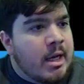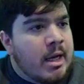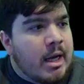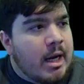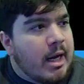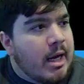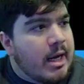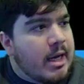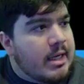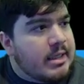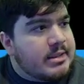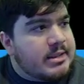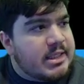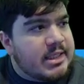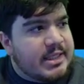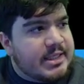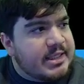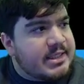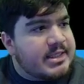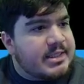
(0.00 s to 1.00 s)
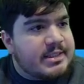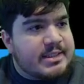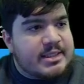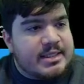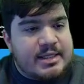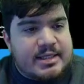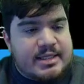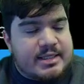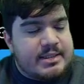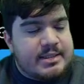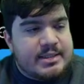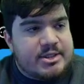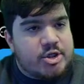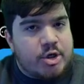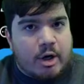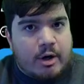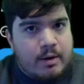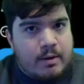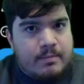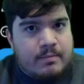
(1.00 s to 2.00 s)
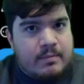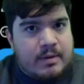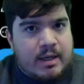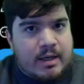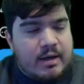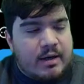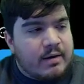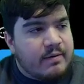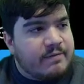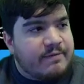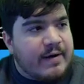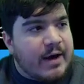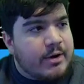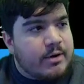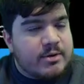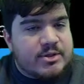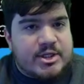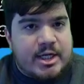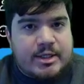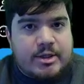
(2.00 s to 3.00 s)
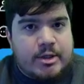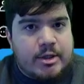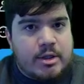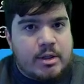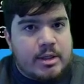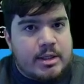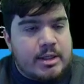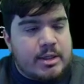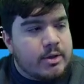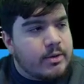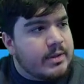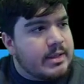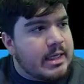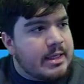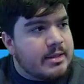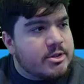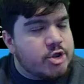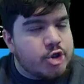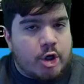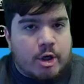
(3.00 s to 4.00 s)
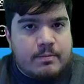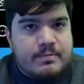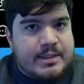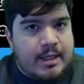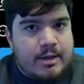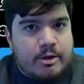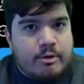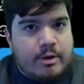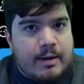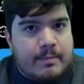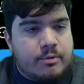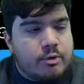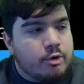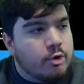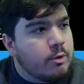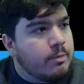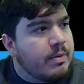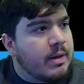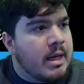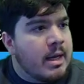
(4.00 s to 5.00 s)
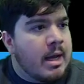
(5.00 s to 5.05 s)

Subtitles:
to the Charm founder as I could. You know, in the Charm Telegram group.